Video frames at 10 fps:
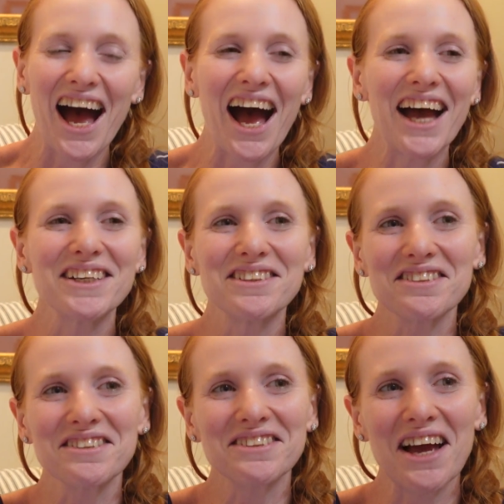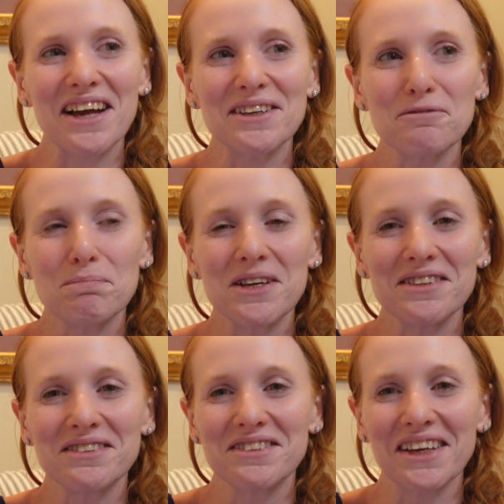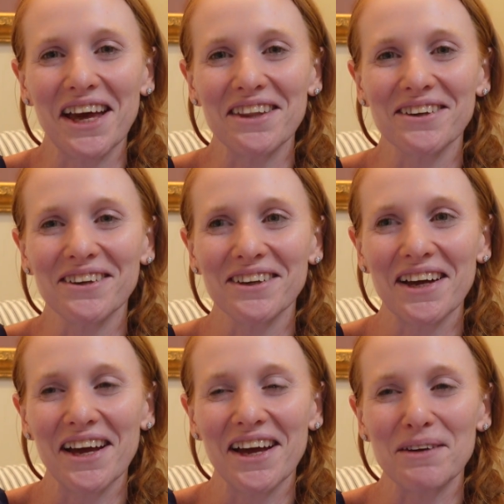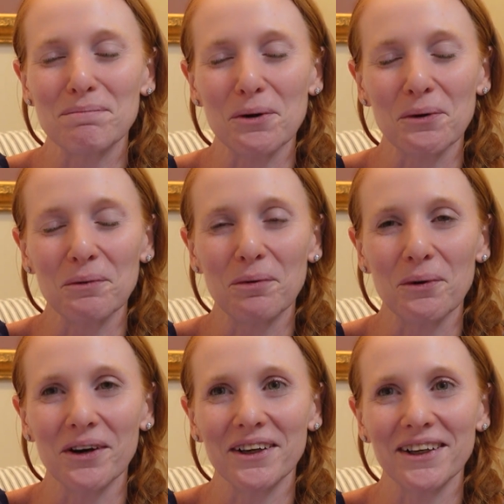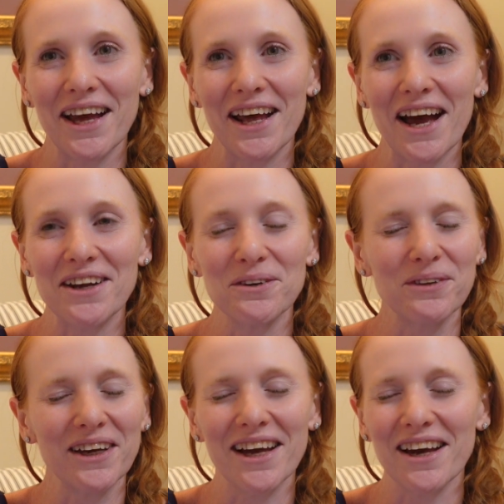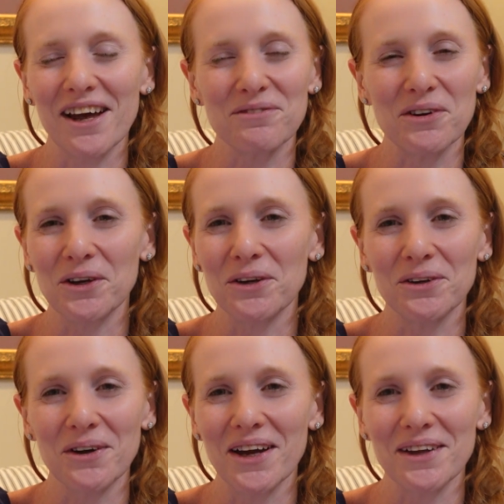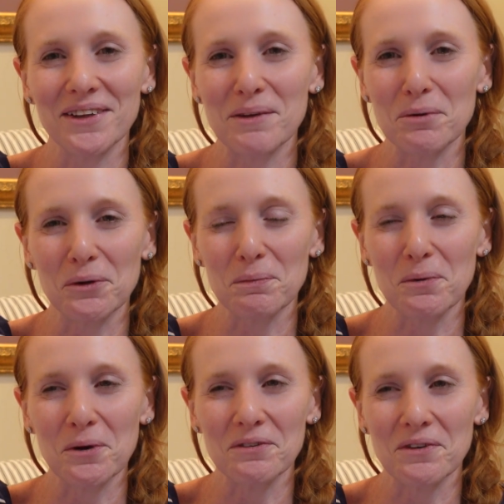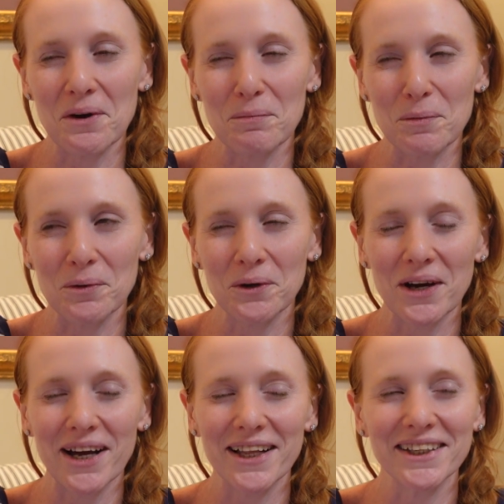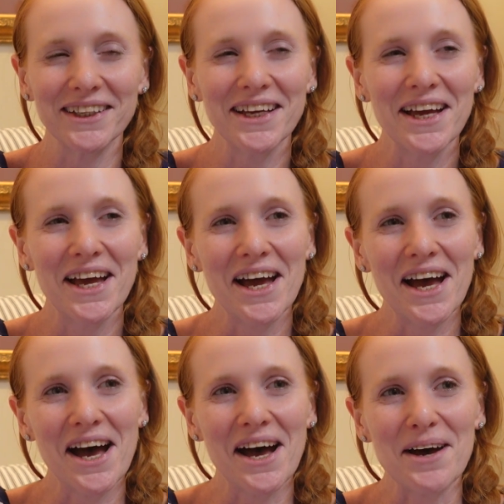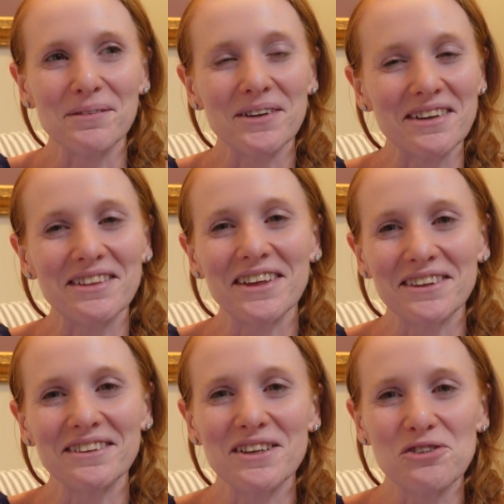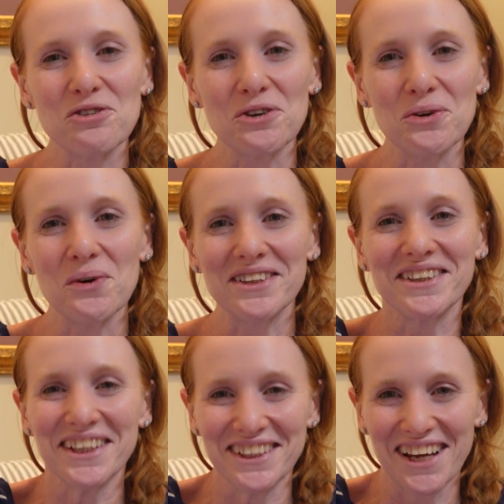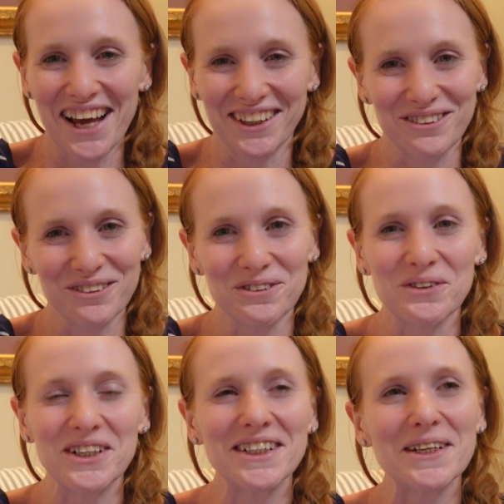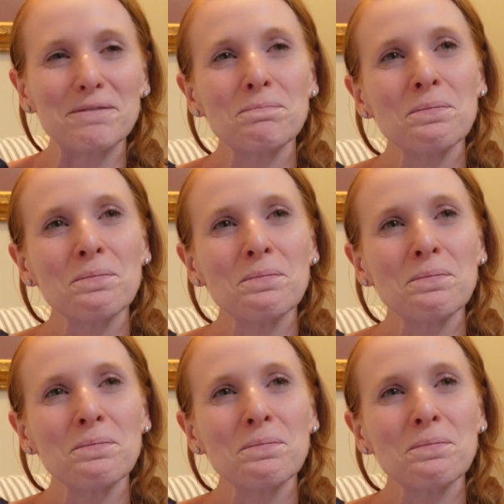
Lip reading: I just kind of pieced together a book report, and I don't think I got a very good grade on that book report, if I remember correctly, because I think the teacher knew I didn't actually read it.